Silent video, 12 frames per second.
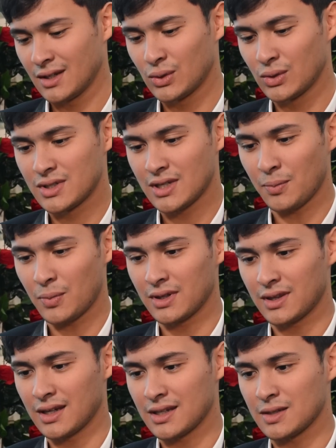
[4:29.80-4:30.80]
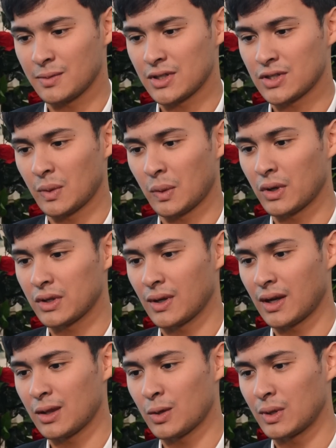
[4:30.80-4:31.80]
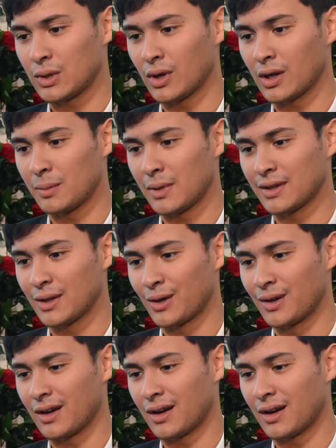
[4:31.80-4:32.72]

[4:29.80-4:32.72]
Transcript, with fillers: two separate things. Diba? So when we're together, we talk about our,